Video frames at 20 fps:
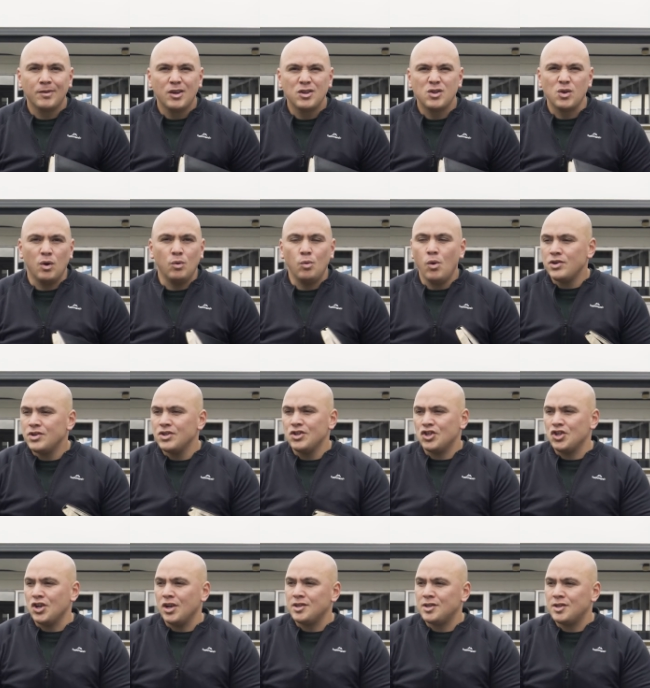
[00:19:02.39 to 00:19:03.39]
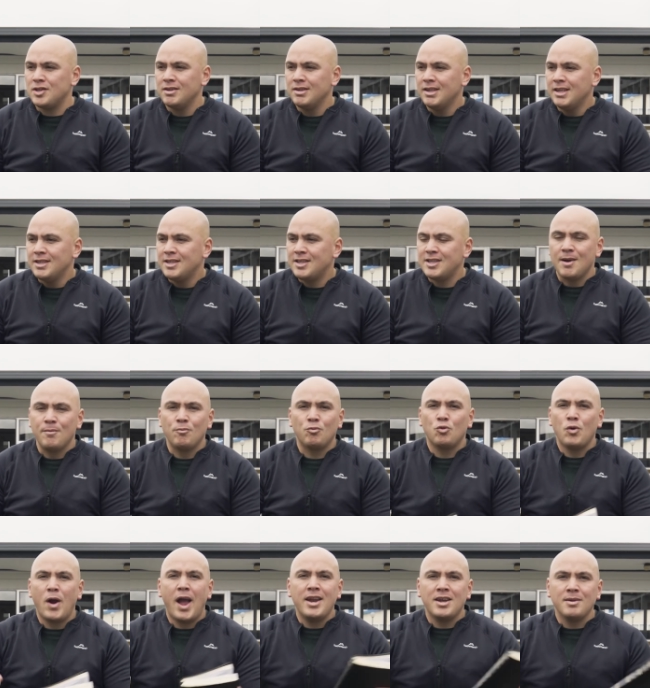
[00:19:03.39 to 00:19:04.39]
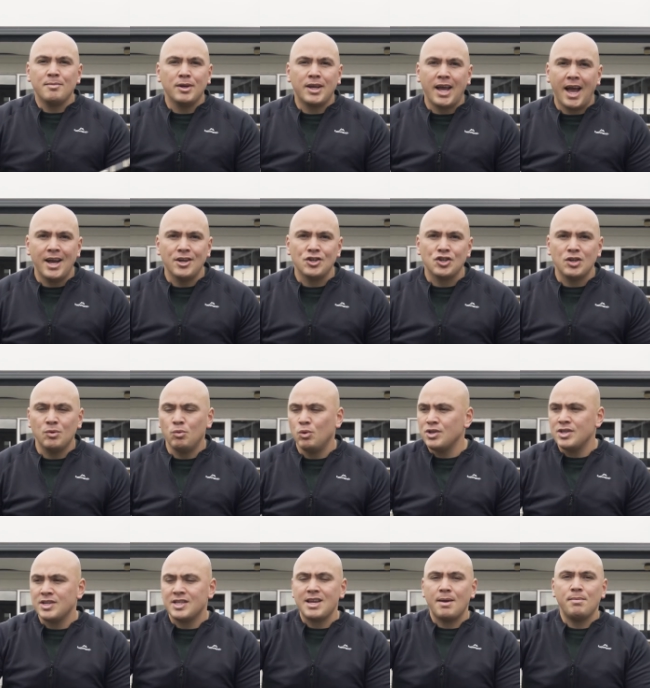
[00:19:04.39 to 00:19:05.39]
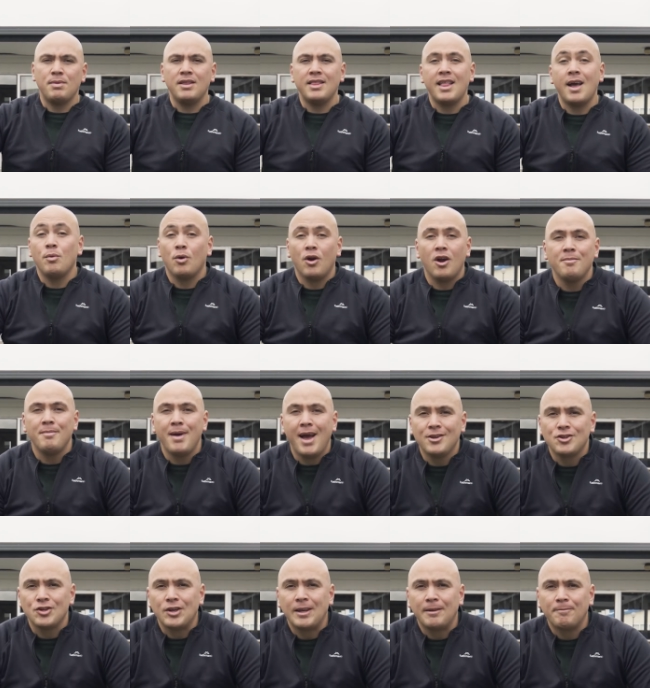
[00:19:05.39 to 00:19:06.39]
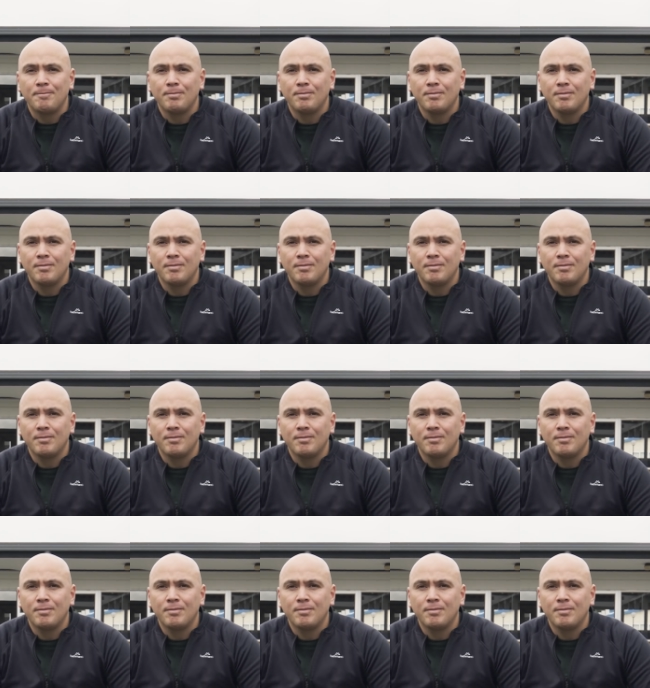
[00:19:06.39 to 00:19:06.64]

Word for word: So it wasn't just some random occasion, it wasn't something they were imagining.